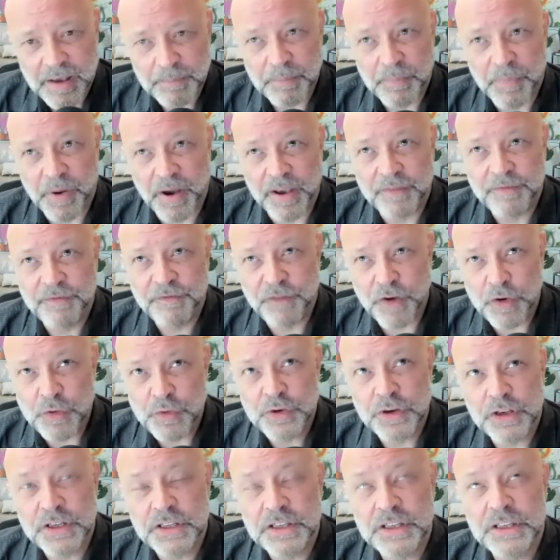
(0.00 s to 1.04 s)
my
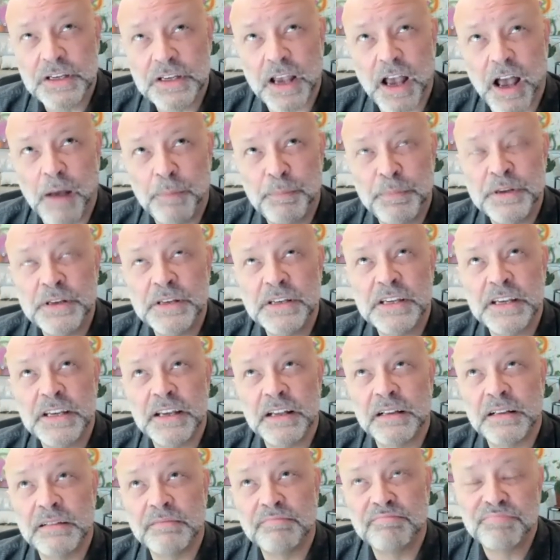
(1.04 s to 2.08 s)
focus up
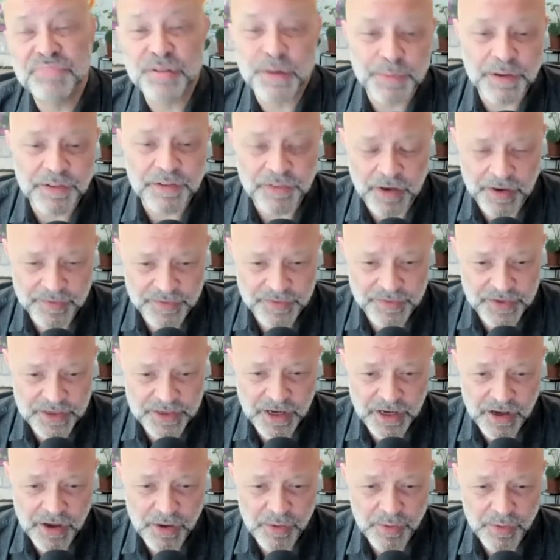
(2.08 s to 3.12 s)
until probably five years
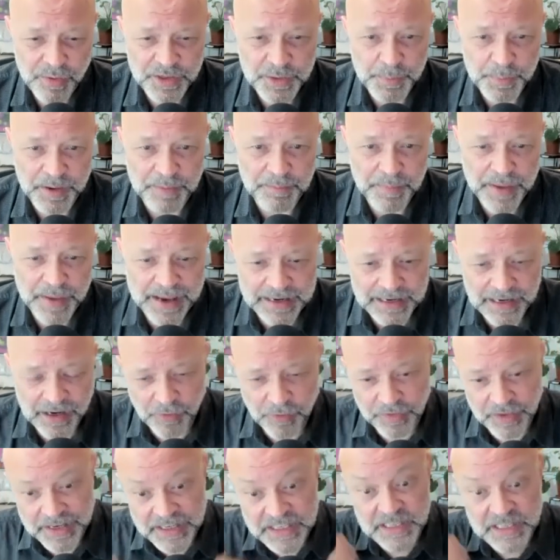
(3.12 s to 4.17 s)
ago has been mainly
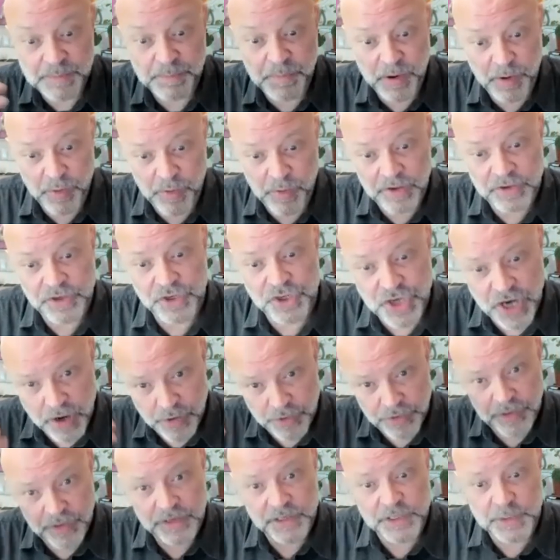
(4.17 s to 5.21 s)
on the experience,
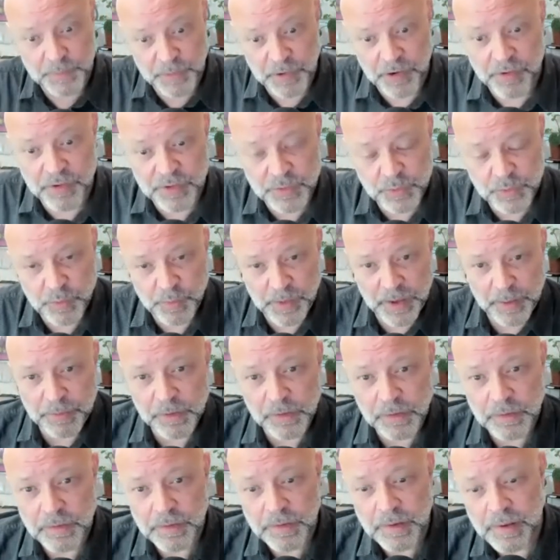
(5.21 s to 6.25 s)
sharing the experience with
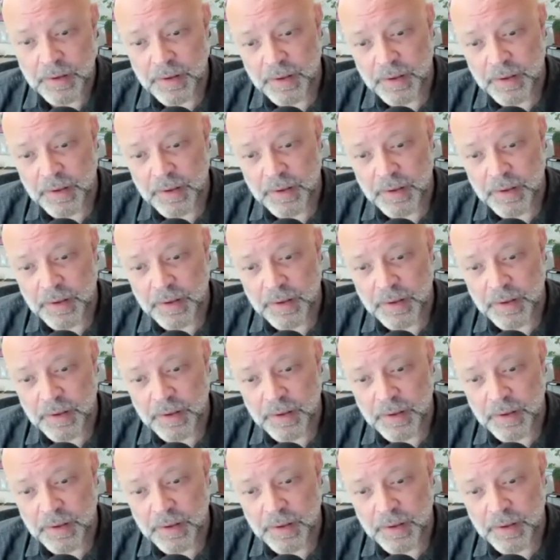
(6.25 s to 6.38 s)
people,